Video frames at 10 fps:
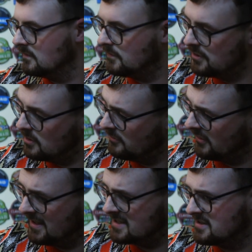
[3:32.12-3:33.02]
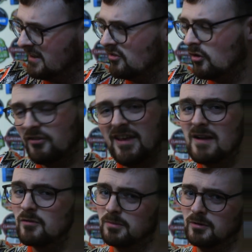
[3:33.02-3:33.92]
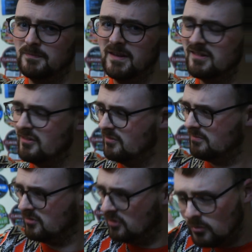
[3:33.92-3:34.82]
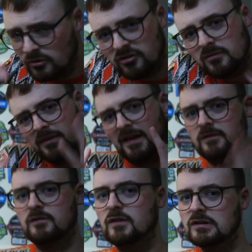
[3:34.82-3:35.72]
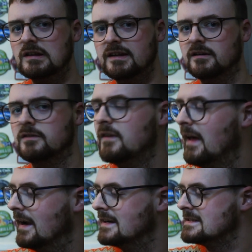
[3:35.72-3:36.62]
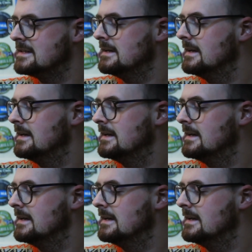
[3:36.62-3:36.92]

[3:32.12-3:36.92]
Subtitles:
For nosing, actually, it's not terrible. It does do some of that funneling effect.